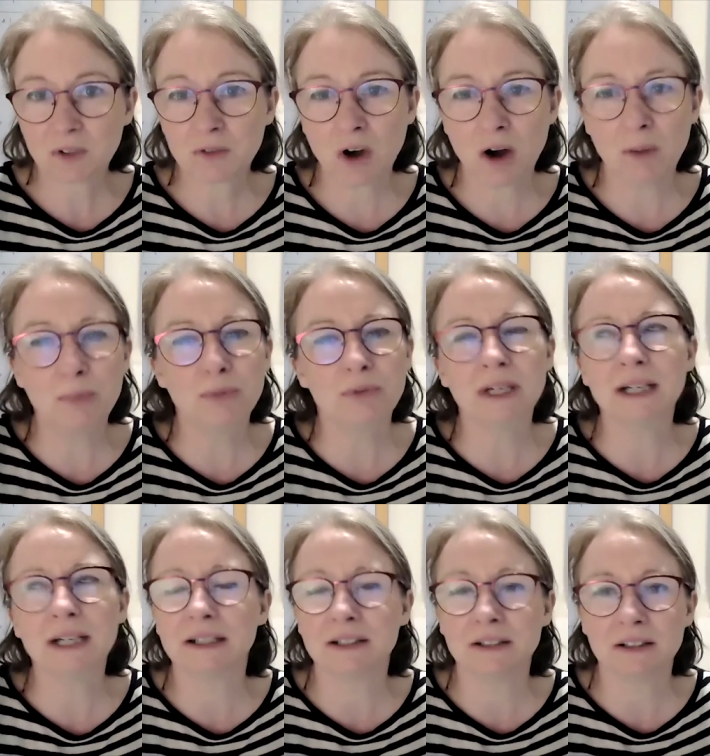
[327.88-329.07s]
Got a
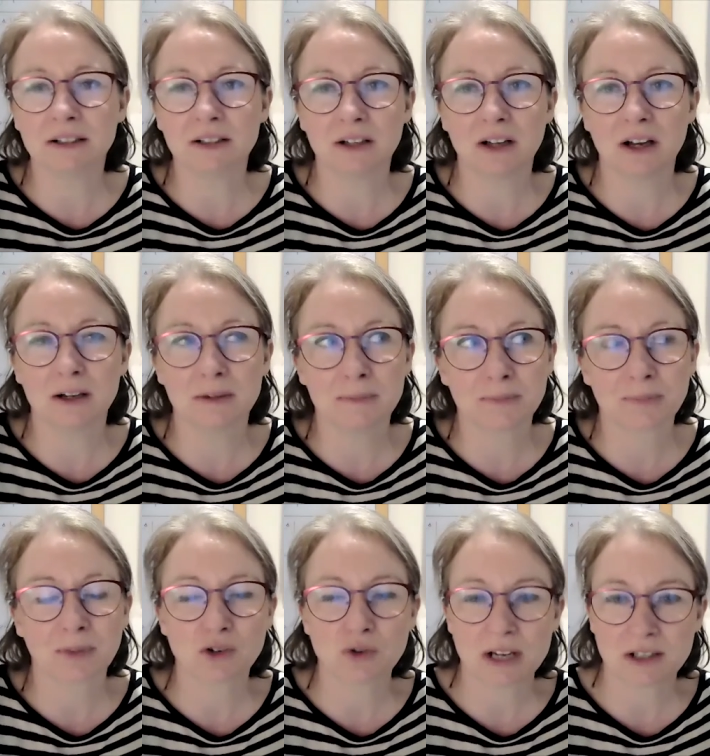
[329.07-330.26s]
brilliant
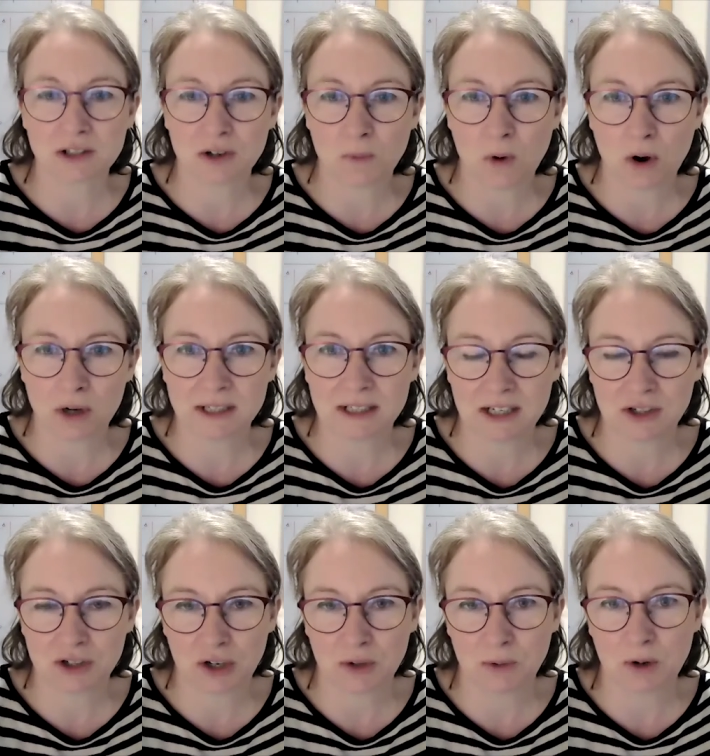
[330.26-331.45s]
dry stone walling
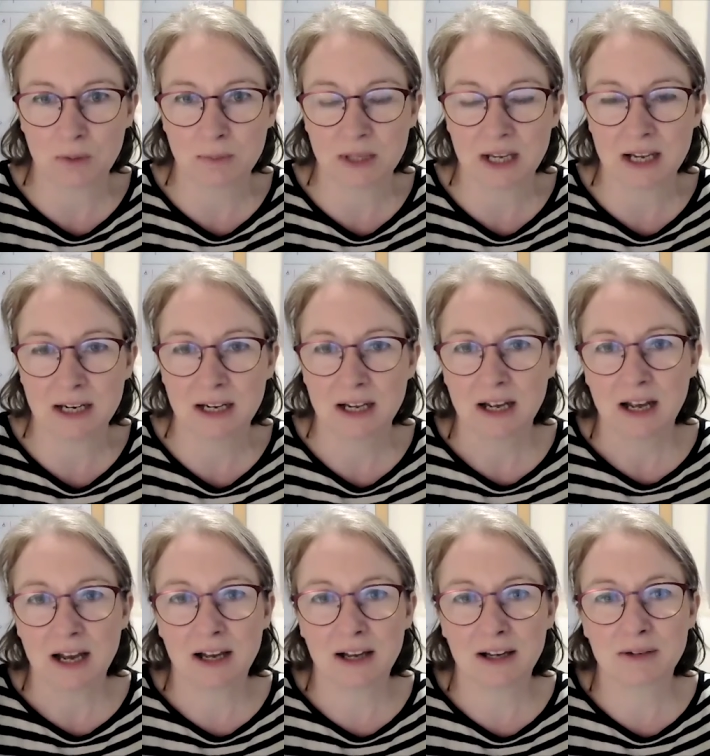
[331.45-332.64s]
teacher who comes in,
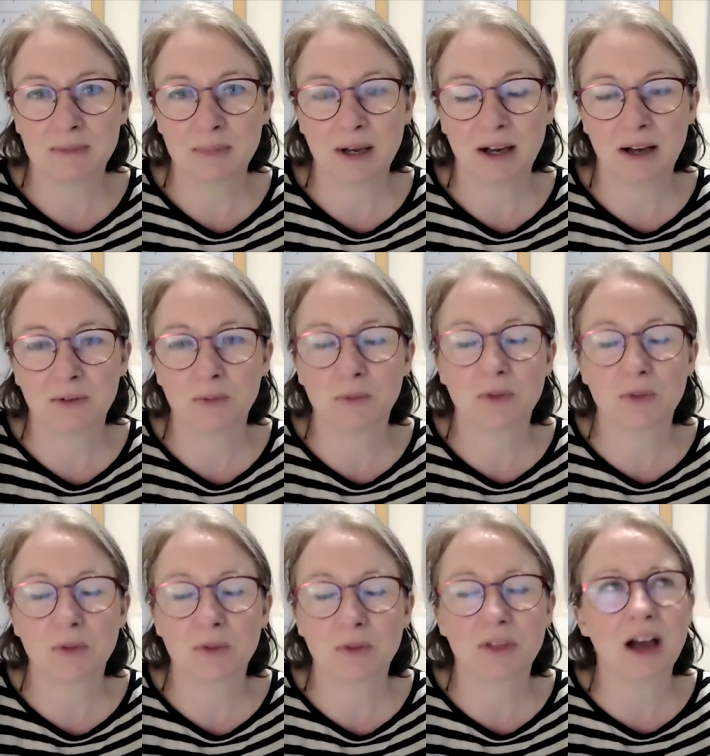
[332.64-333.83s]
and
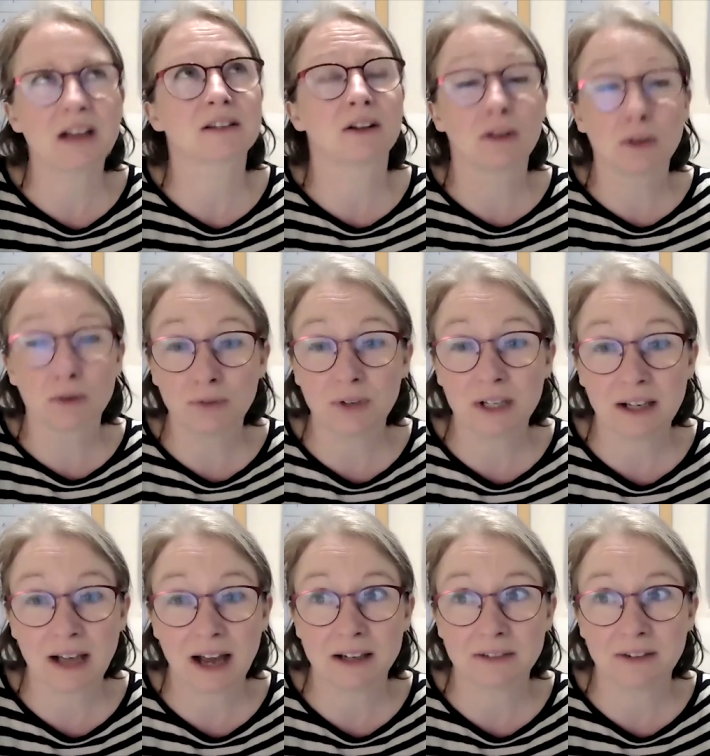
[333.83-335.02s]
that's a lovely
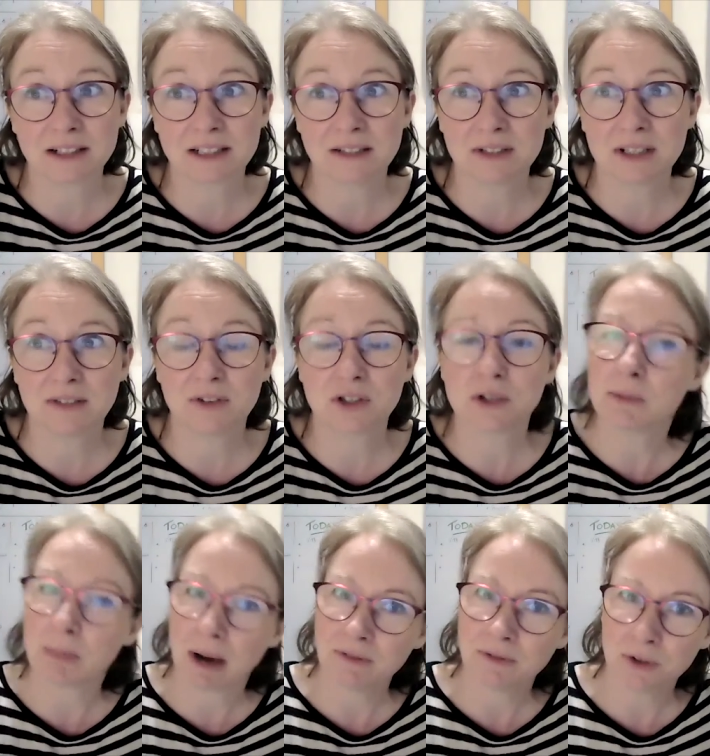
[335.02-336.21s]
kind of activity for doing
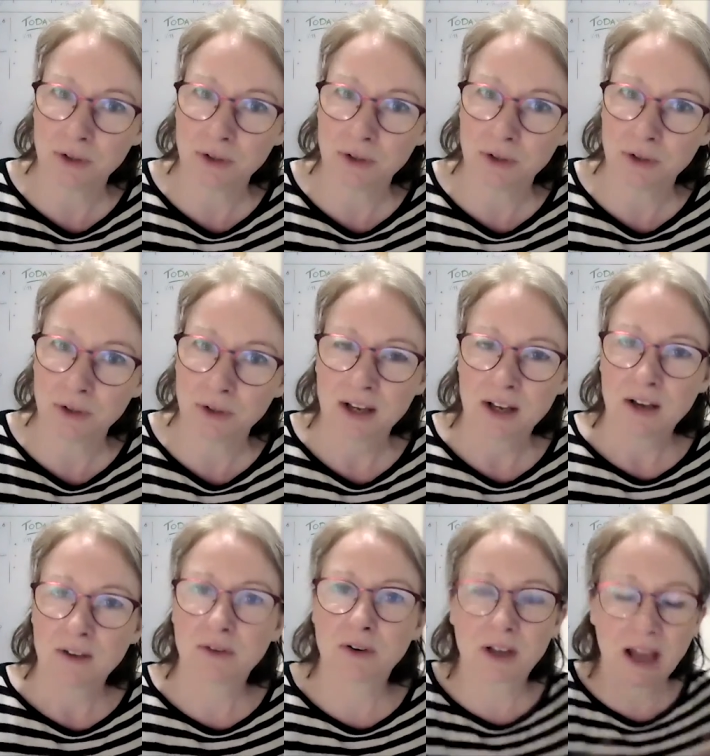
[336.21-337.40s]
mindfulness, for
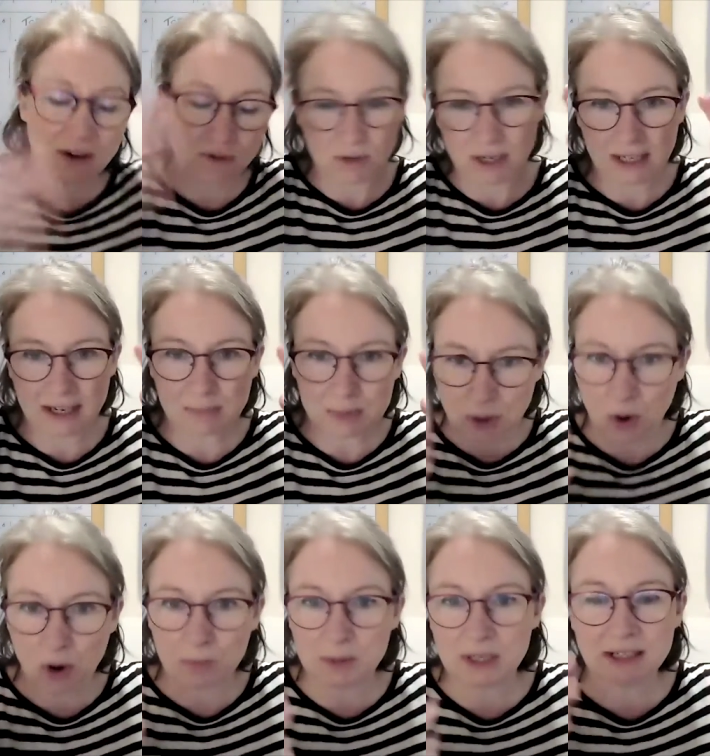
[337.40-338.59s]
getting really
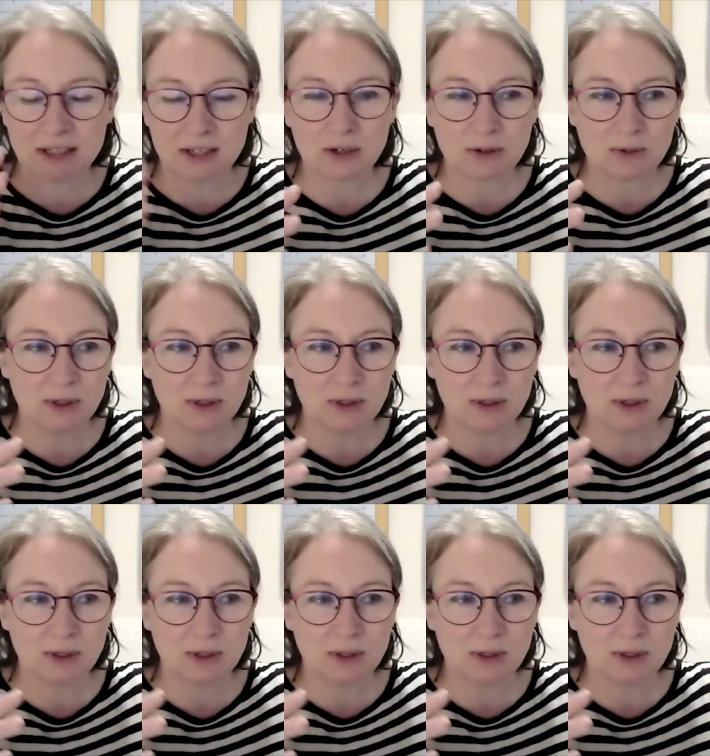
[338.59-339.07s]
absorbed into